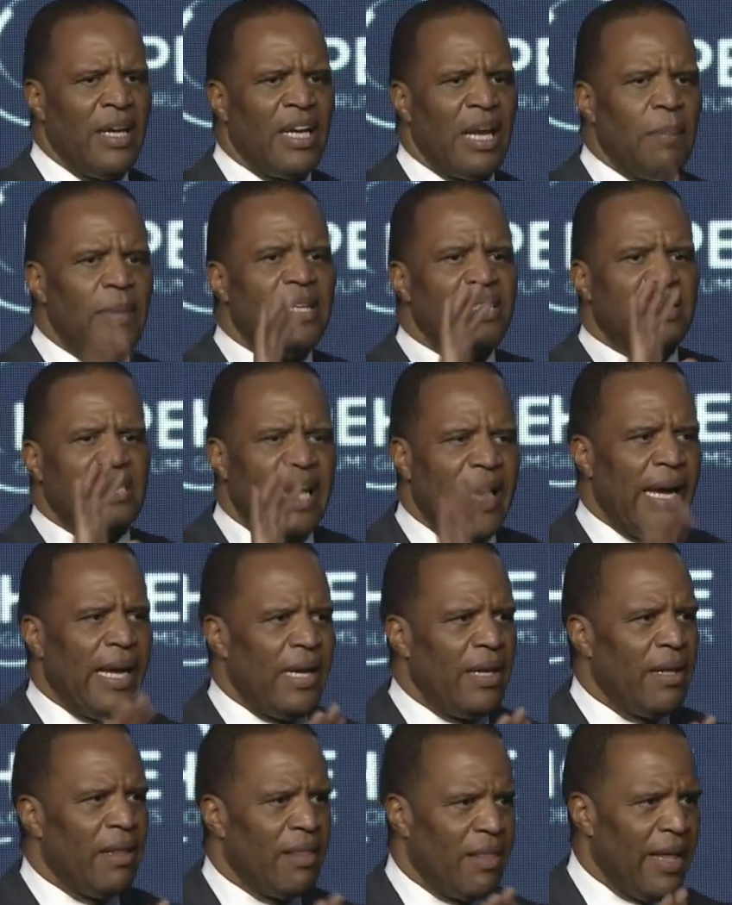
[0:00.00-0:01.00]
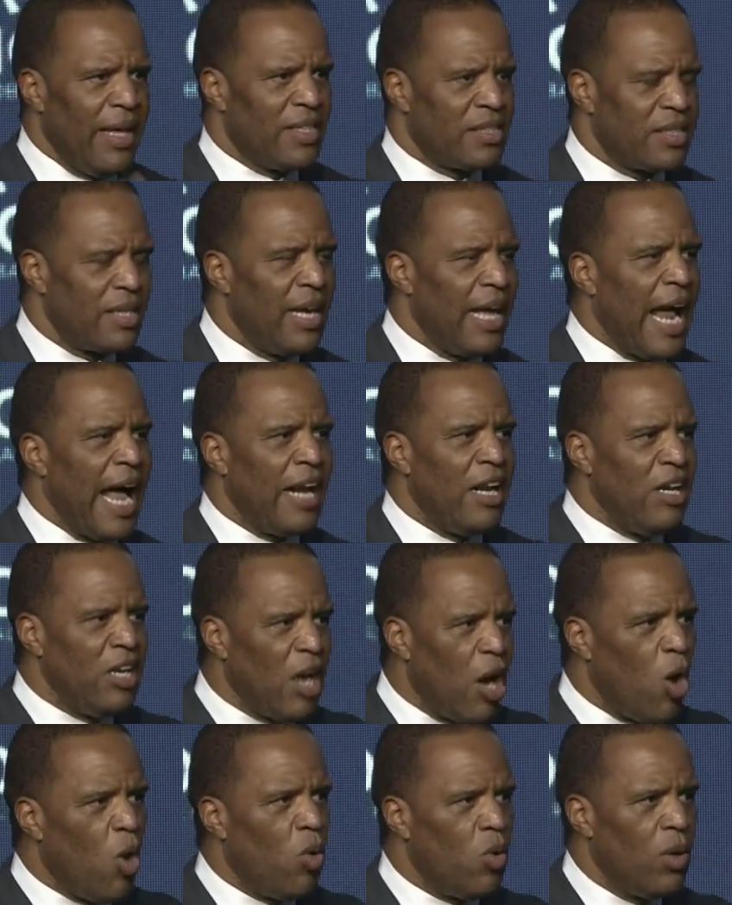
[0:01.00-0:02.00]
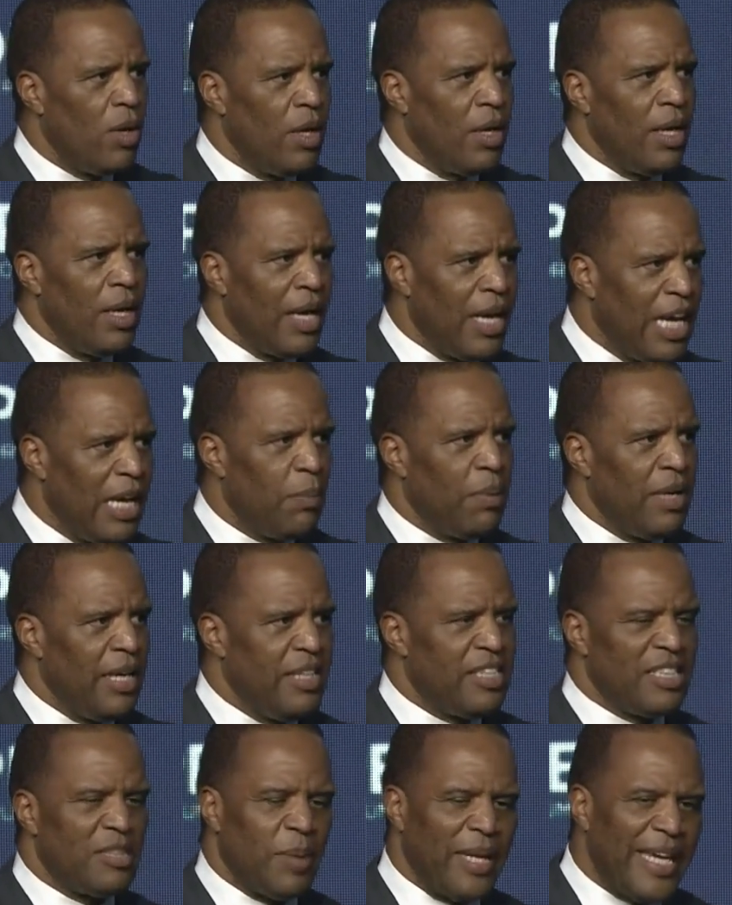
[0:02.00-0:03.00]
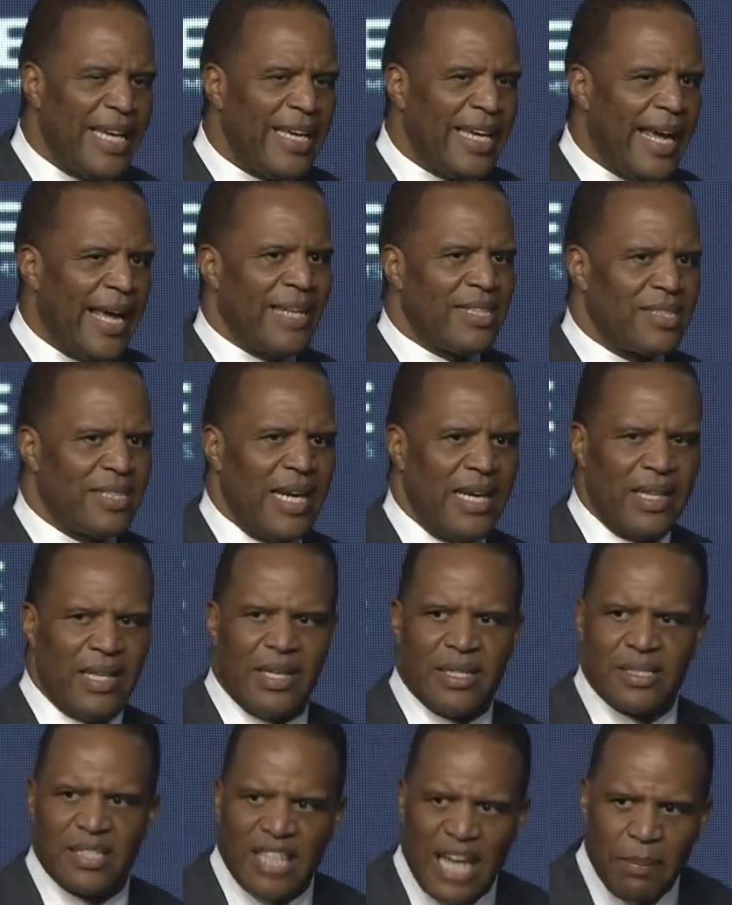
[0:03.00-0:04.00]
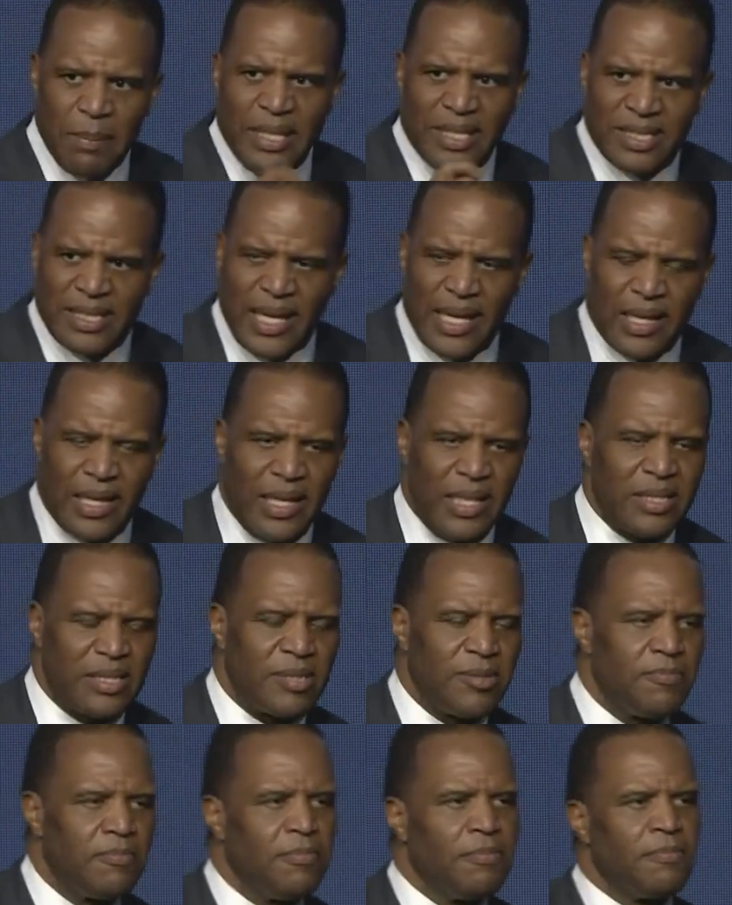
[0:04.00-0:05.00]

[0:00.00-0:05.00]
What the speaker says: Let me say this. I know he believes this, but he can't say this. Let me say this.